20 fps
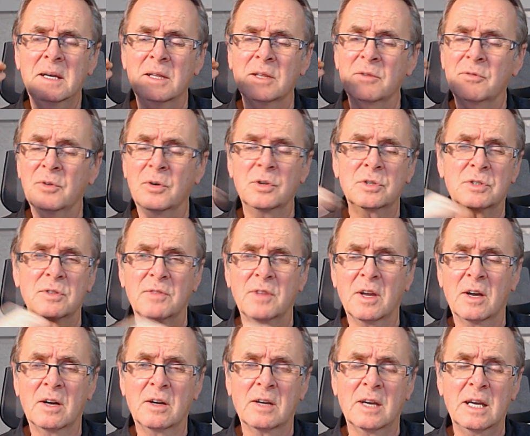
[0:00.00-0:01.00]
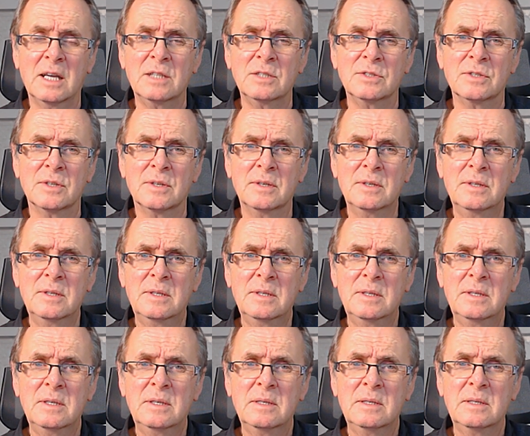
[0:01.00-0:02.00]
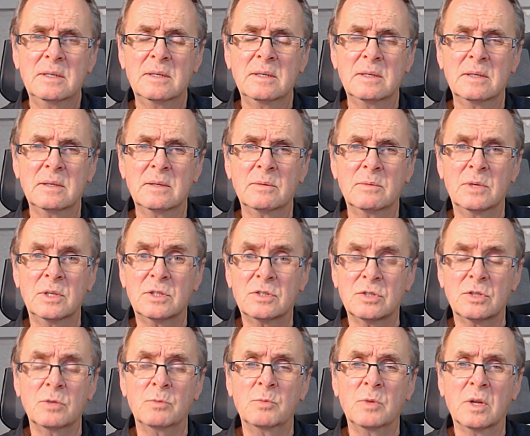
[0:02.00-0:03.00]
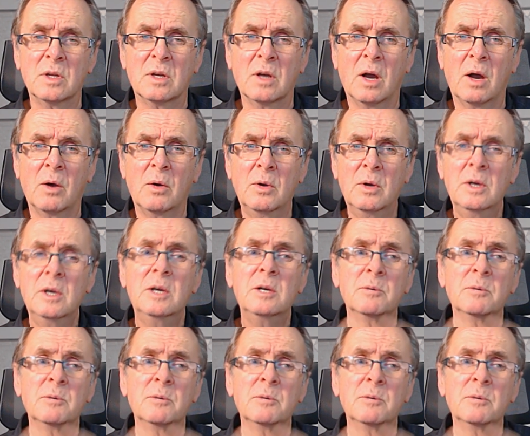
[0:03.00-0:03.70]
and the voice of the archangel, when soon we'll go.